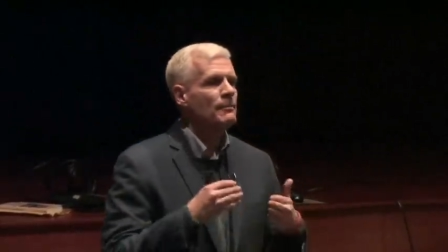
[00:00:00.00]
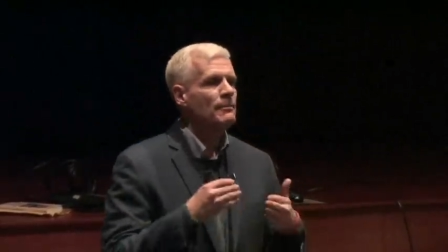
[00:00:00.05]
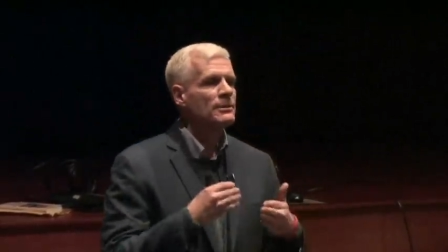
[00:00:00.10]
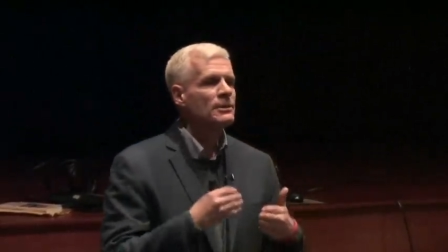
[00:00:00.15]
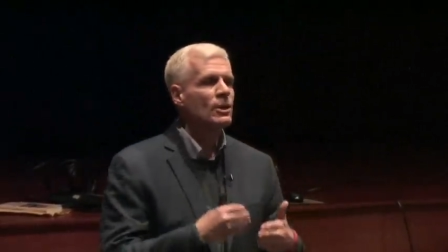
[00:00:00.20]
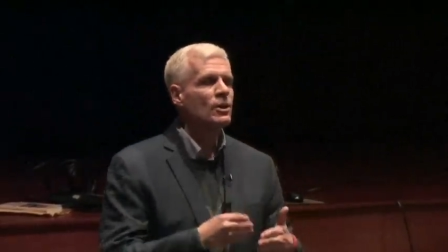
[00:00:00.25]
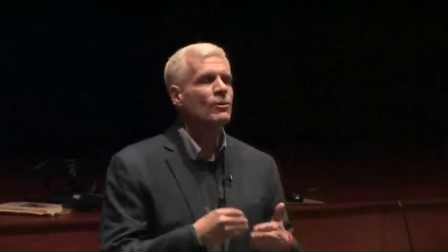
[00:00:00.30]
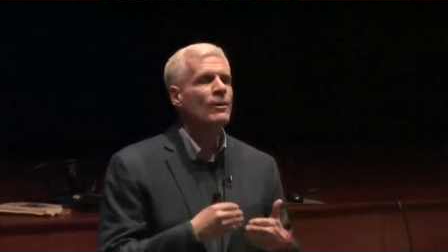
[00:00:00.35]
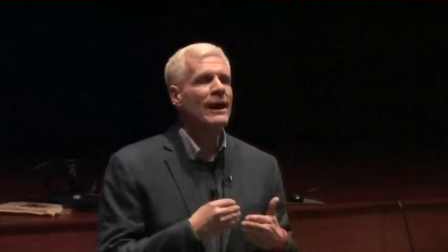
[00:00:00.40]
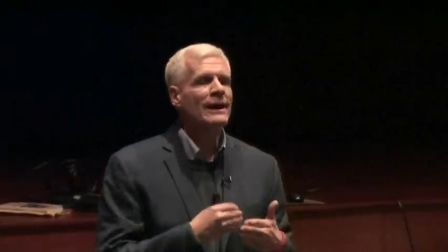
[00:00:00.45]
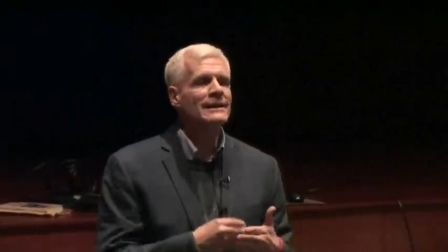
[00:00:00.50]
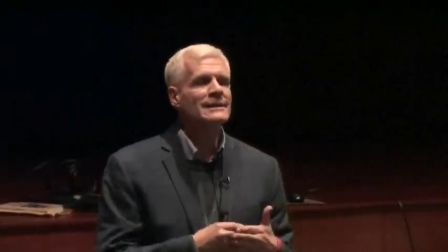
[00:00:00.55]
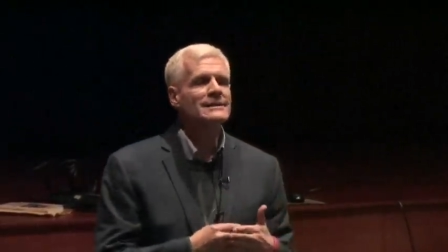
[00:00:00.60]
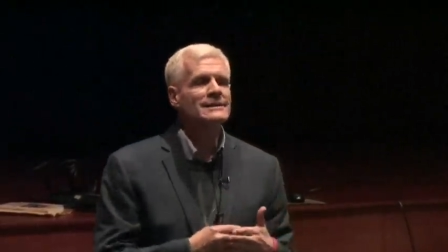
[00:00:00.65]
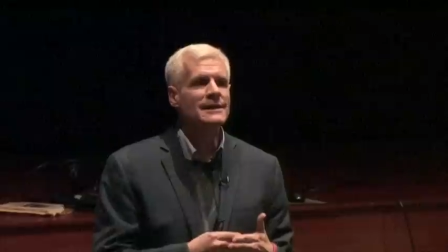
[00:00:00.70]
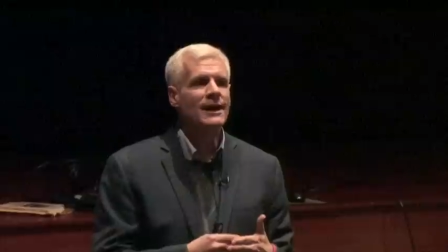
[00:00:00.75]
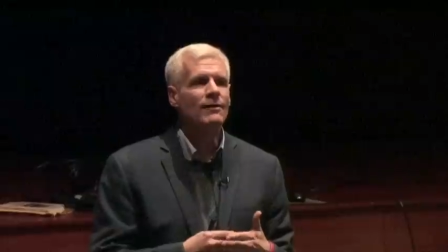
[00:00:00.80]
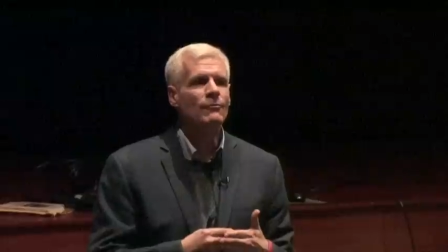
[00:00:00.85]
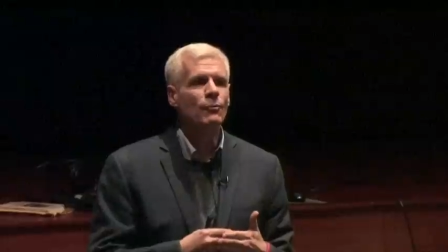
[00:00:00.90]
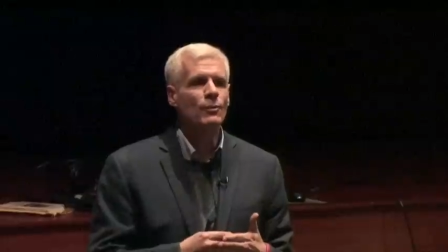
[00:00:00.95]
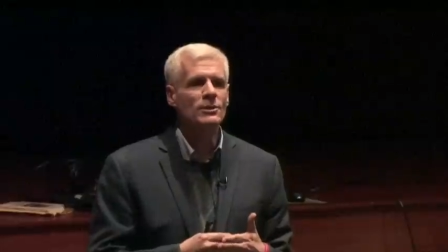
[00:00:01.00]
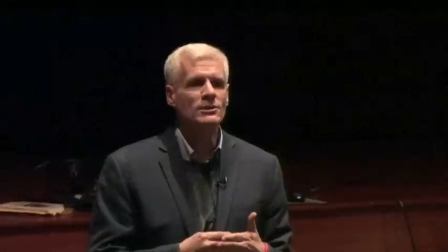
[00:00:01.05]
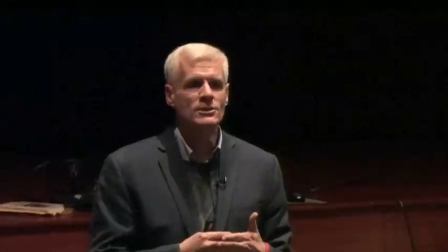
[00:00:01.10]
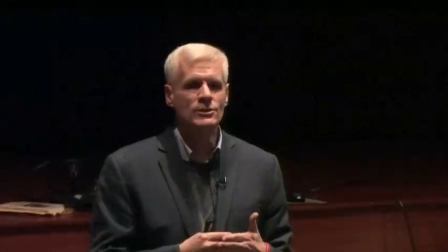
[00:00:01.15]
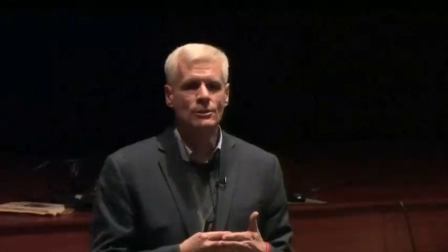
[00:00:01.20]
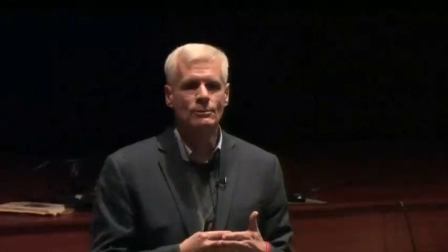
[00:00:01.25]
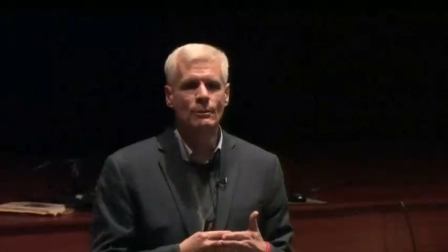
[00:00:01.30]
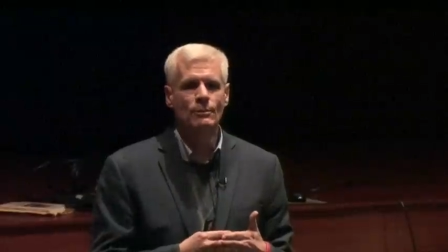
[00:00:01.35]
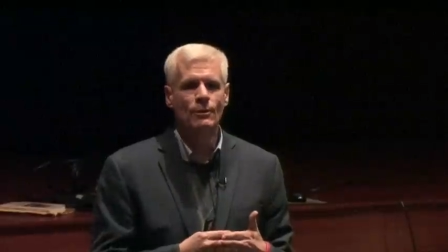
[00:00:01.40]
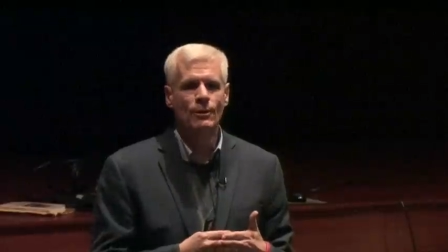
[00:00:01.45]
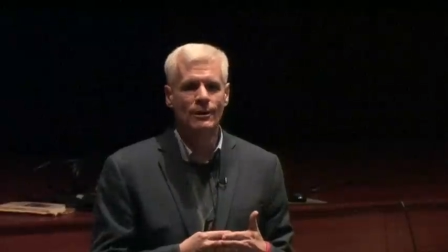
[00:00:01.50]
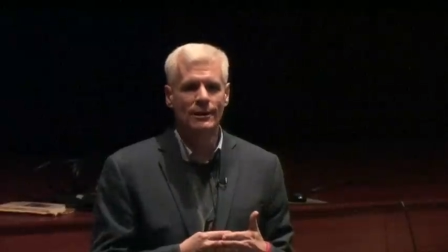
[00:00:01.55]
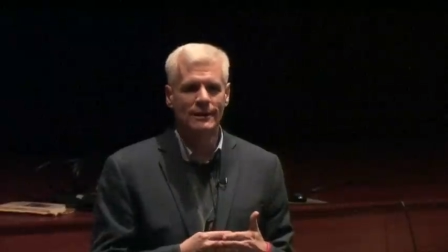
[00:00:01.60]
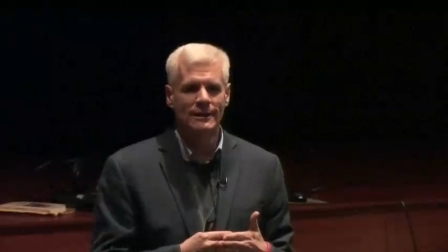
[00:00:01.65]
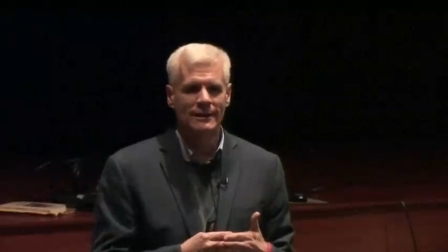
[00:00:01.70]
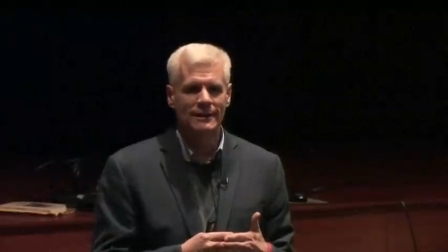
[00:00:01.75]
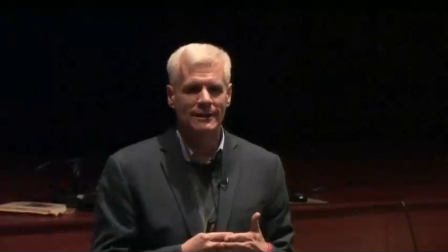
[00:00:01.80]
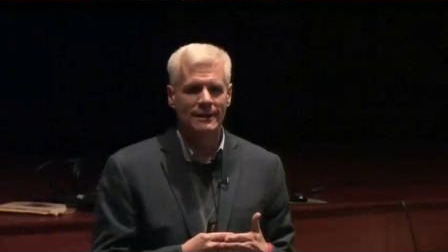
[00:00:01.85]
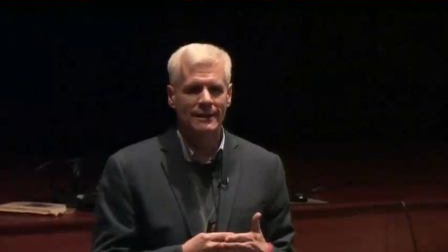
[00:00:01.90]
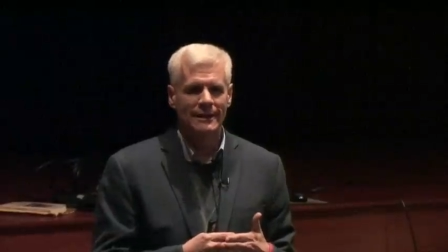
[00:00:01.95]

But the grade itself wasn't the reward.